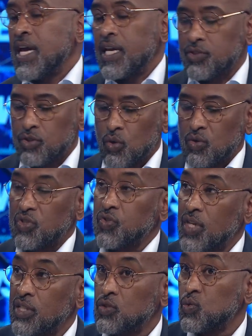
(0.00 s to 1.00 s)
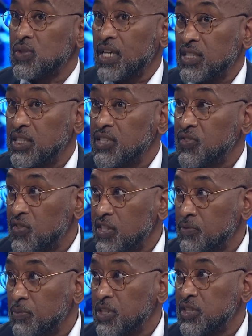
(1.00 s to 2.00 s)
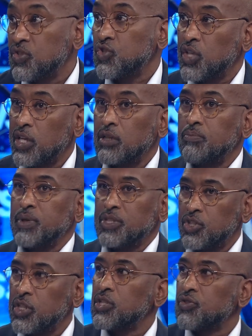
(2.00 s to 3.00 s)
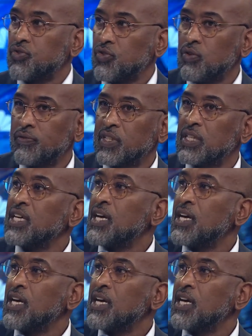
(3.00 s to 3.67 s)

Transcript: And so the sentence was actually six months in jail, but she could serve it